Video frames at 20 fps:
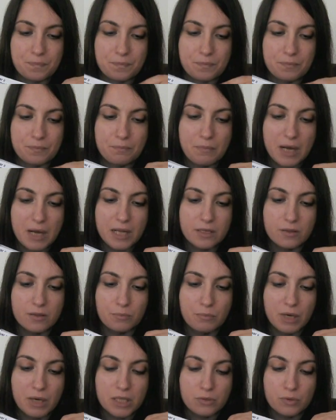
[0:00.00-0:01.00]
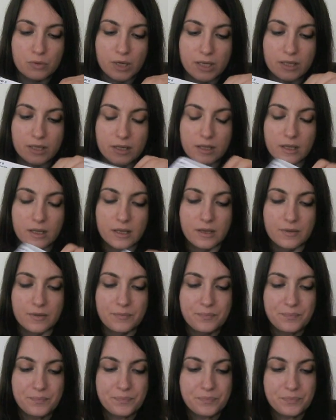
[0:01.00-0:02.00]
manual
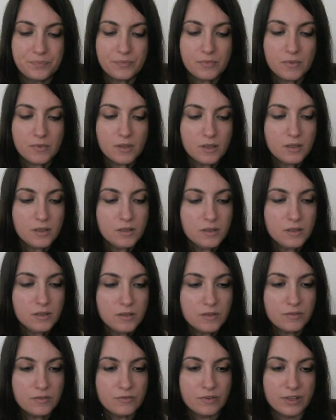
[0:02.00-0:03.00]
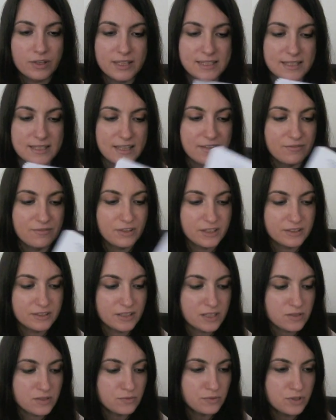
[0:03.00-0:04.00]
for this Denver
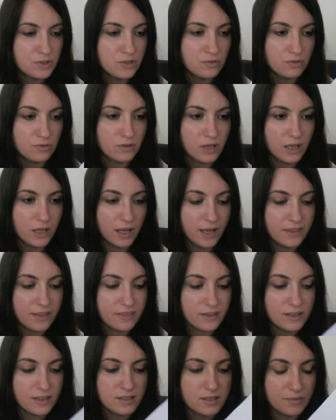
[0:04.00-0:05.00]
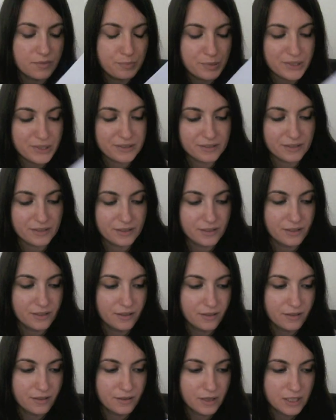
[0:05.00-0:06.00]
test, which I think is a
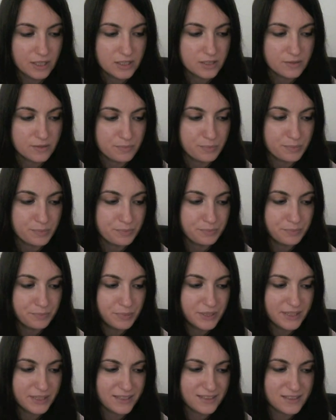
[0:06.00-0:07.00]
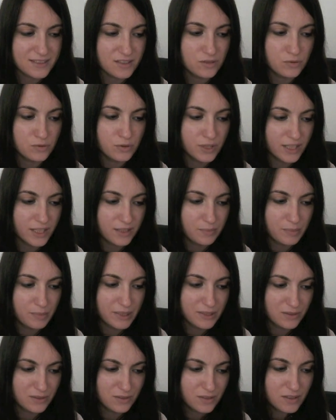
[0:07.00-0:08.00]
pretty easy to read,
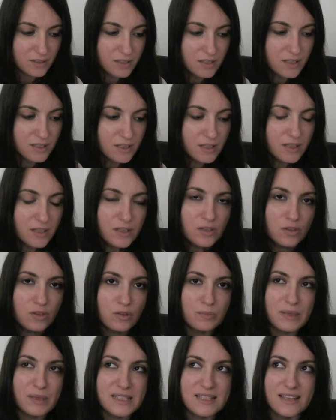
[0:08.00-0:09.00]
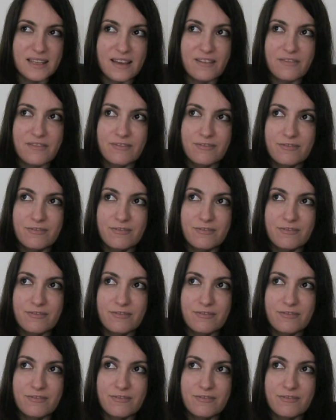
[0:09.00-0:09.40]
but you must have